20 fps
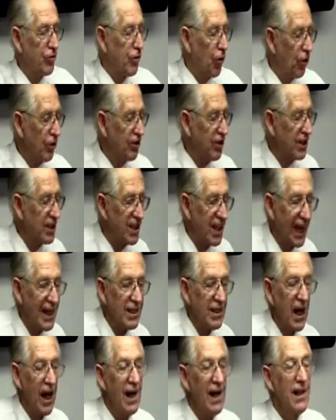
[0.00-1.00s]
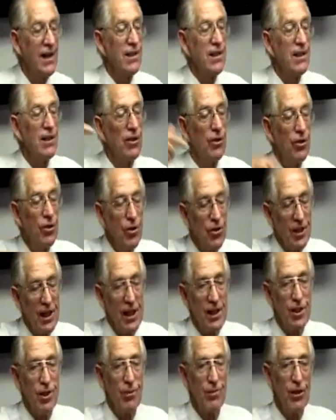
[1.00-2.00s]
taught the Gentiles in the New
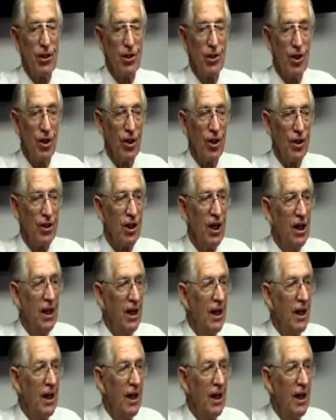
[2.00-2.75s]
Testament church.